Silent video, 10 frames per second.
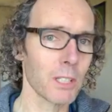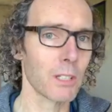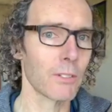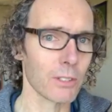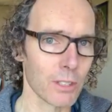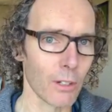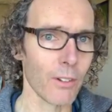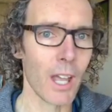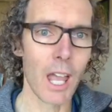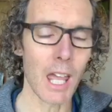of yourself,
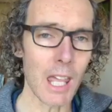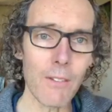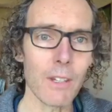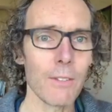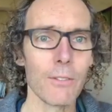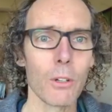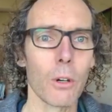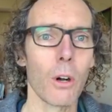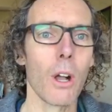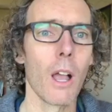even if
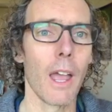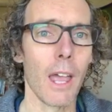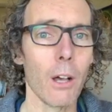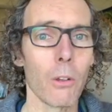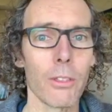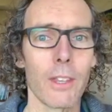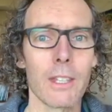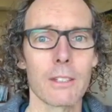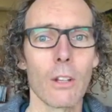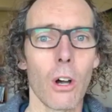your health
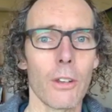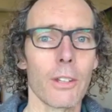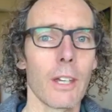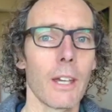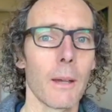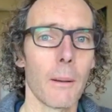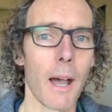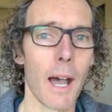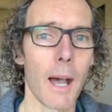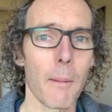is not
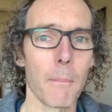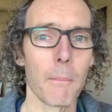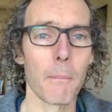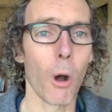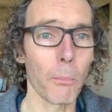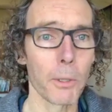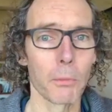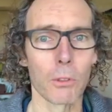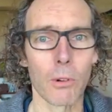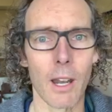
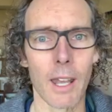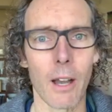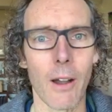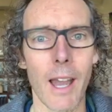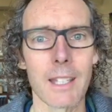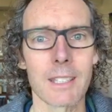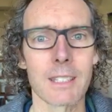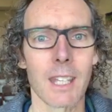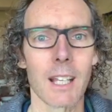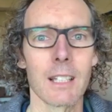optimal right now. Hey,
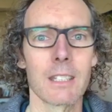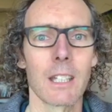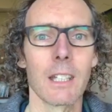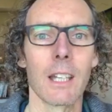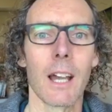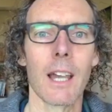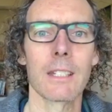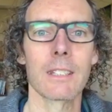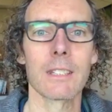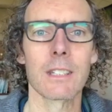Sister Kelly Jean. Hey,
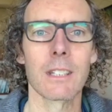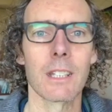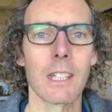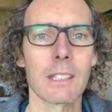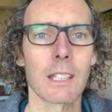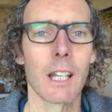Sister Denise.